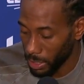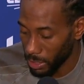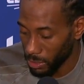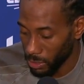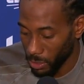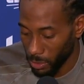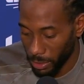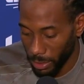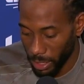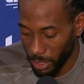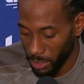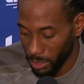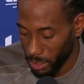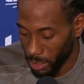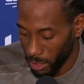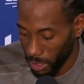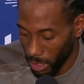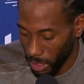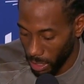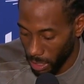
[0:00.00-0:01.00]
It's on
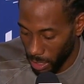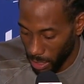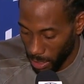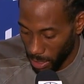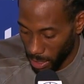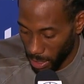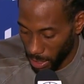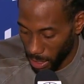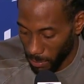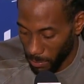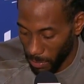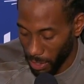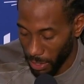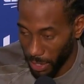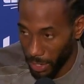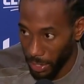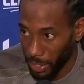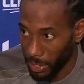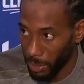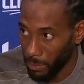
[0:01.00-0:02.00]
us to come
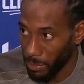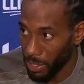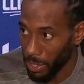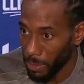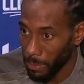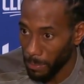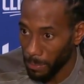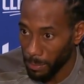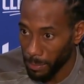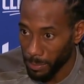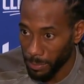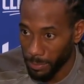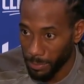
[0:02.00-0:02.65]
out here and compete.